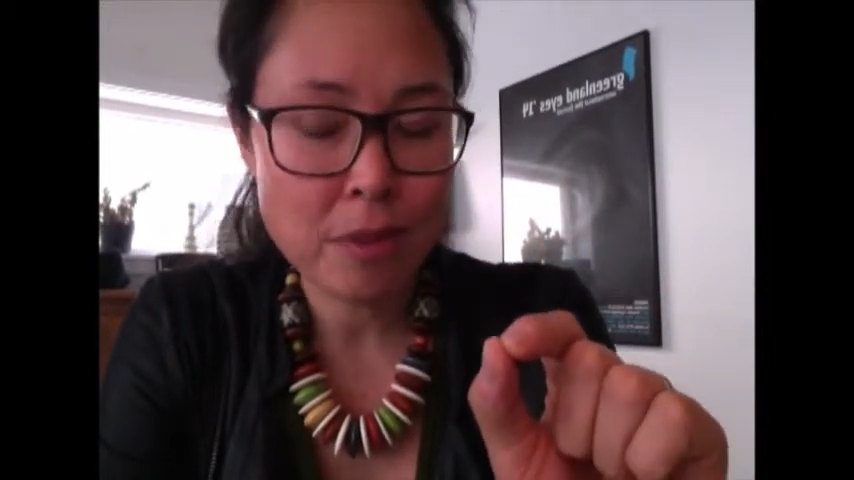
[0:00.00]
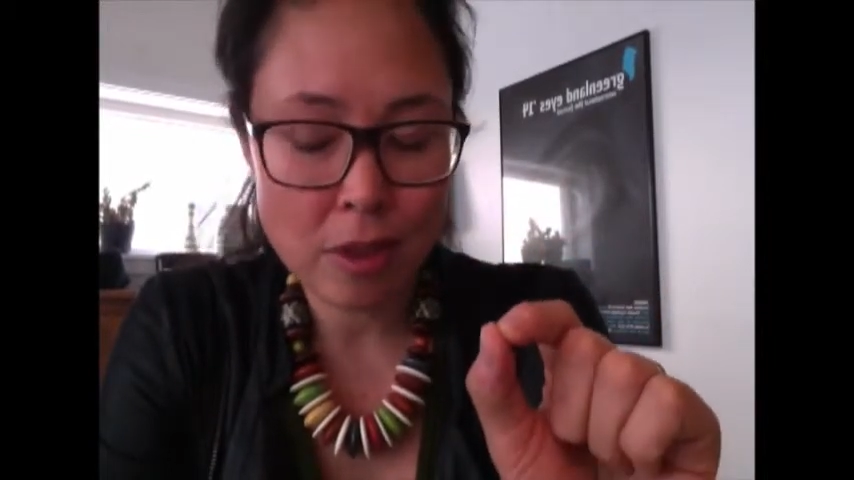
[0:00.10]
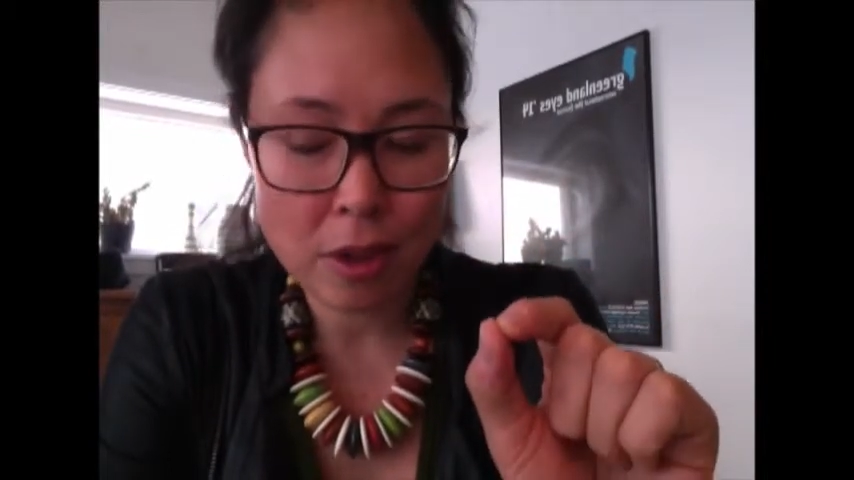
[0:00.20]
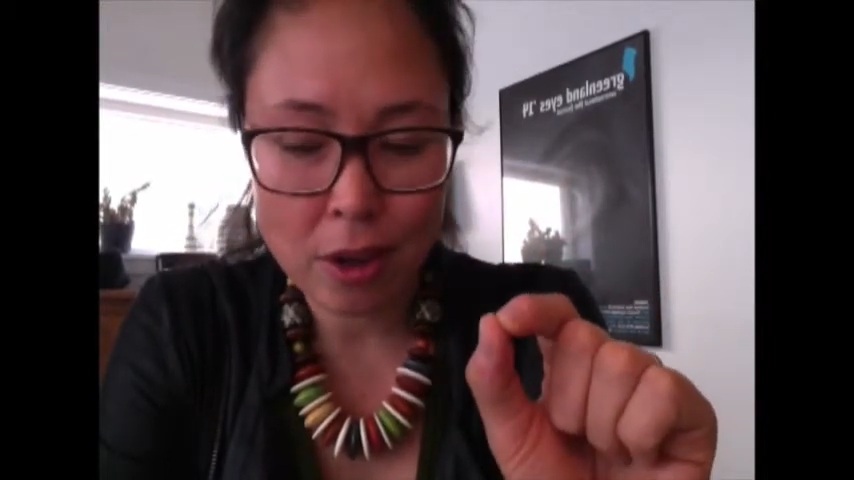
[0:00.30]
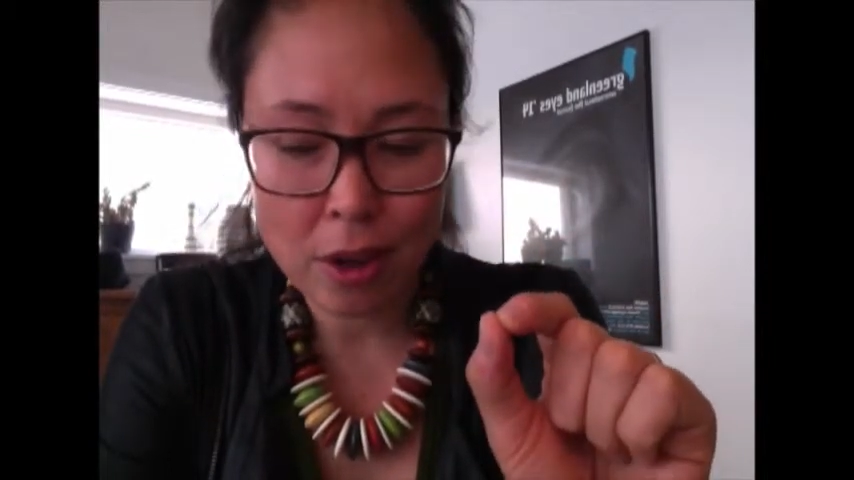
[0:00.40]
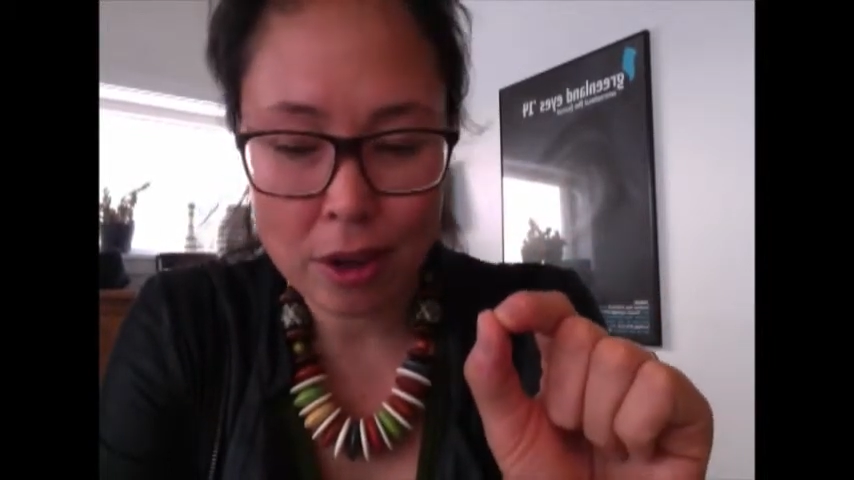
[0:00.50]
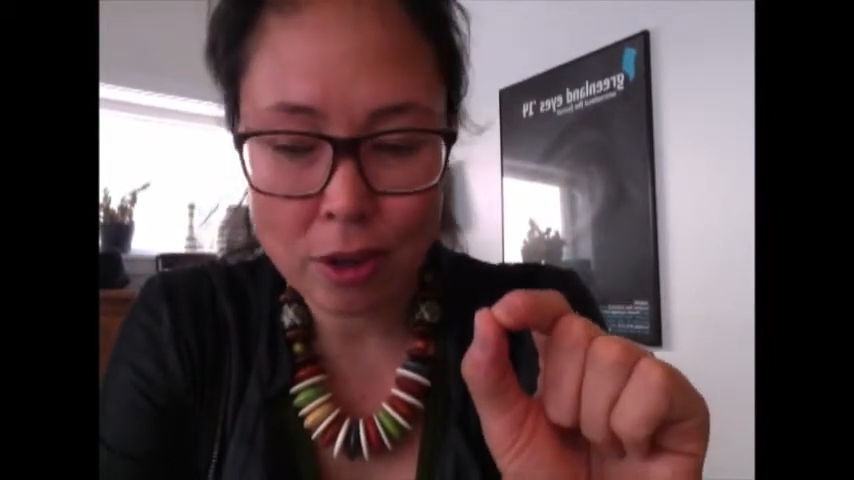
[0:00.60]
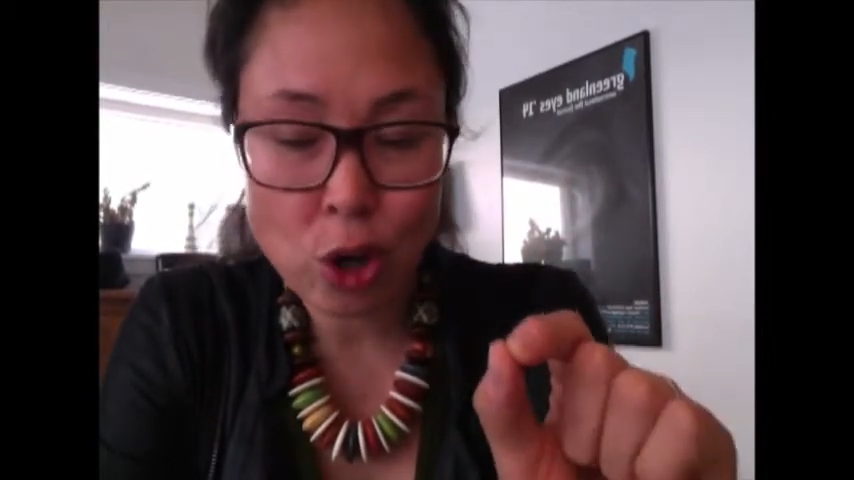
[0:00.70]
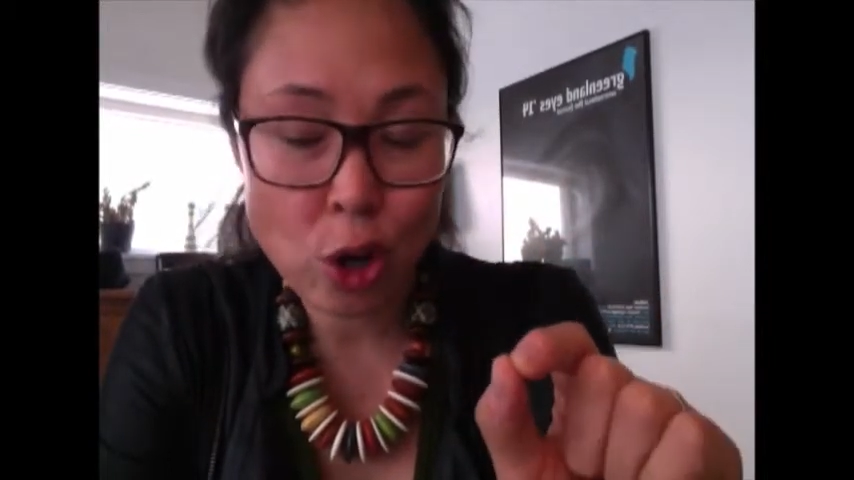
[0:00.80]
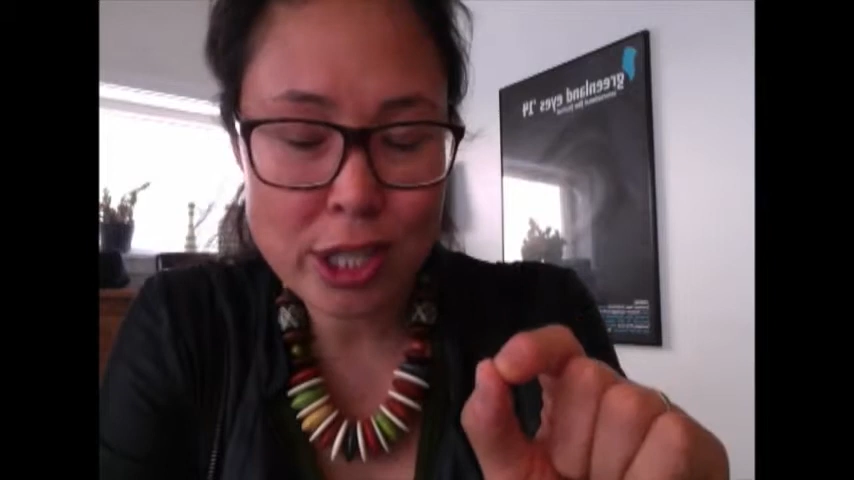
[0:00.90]
the
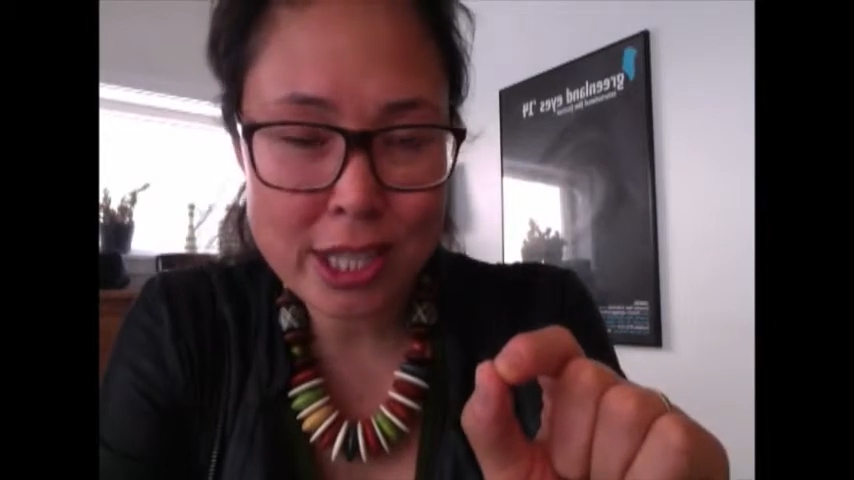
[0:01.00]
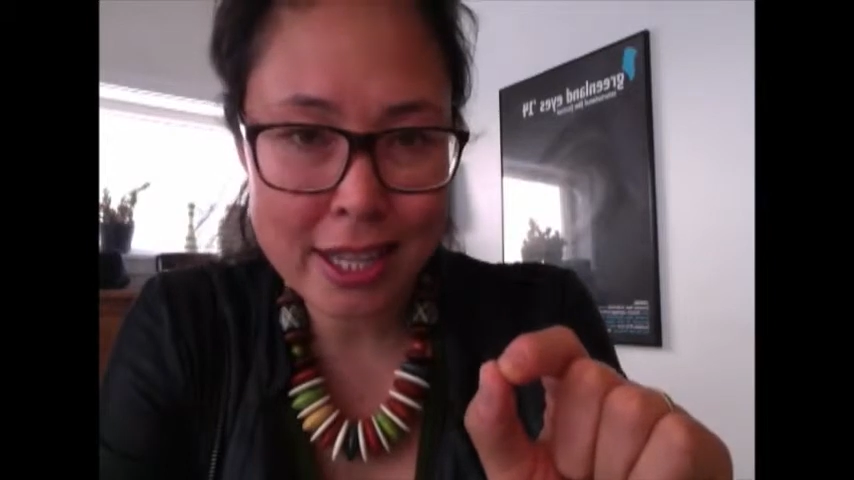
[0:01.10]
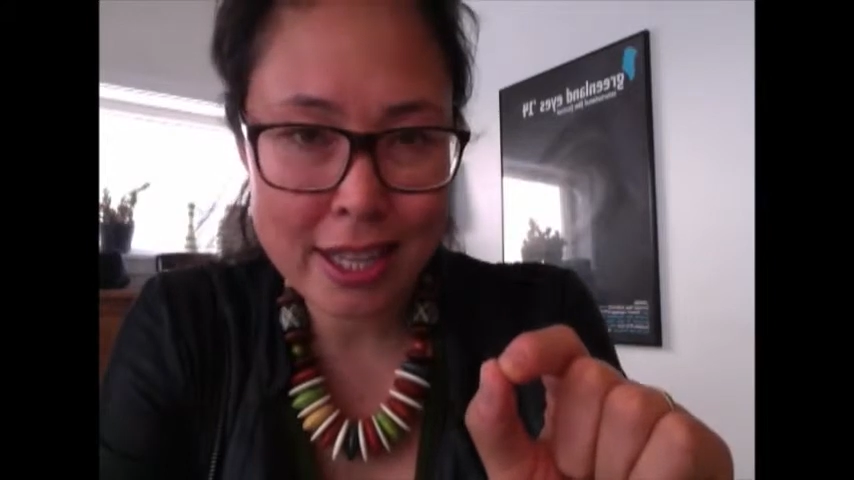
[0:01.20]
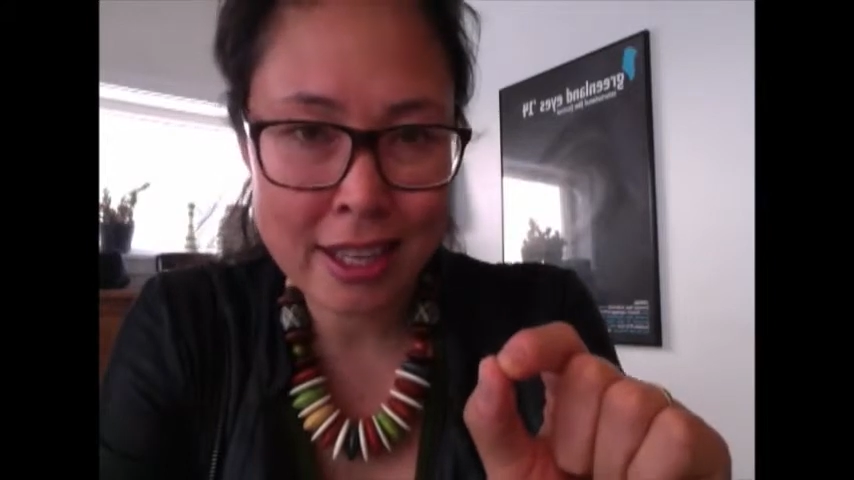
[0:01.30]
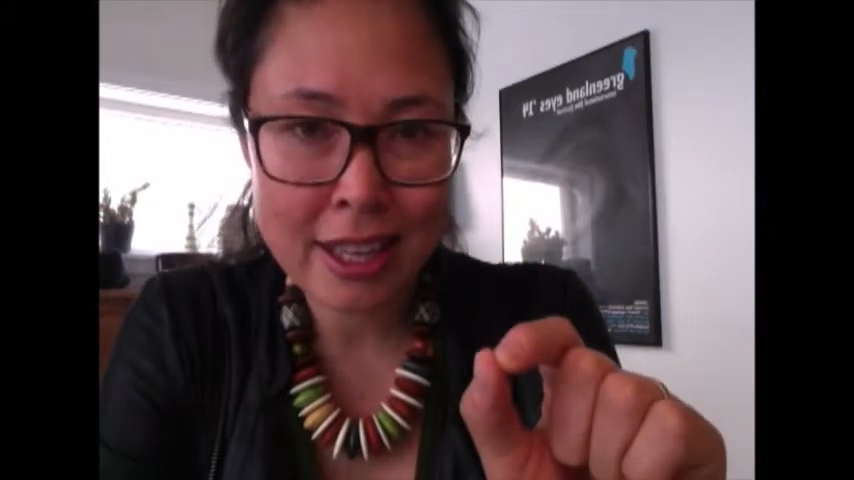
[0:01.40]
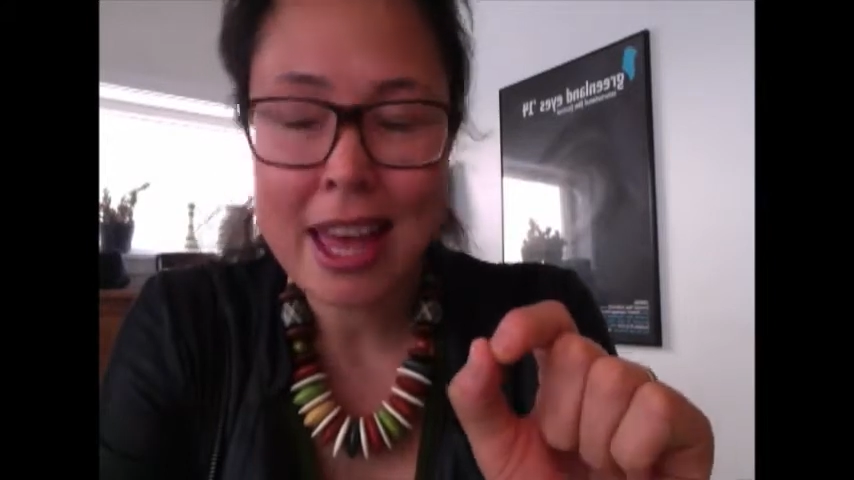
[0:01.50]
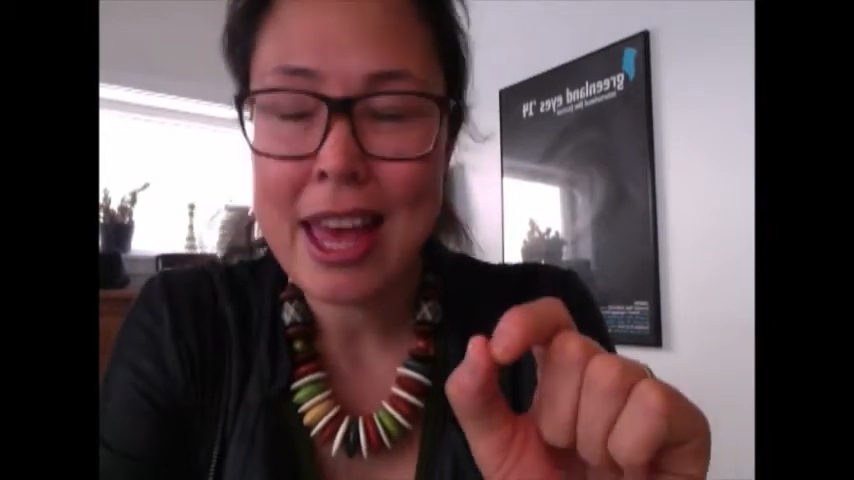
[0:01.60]
dog sledding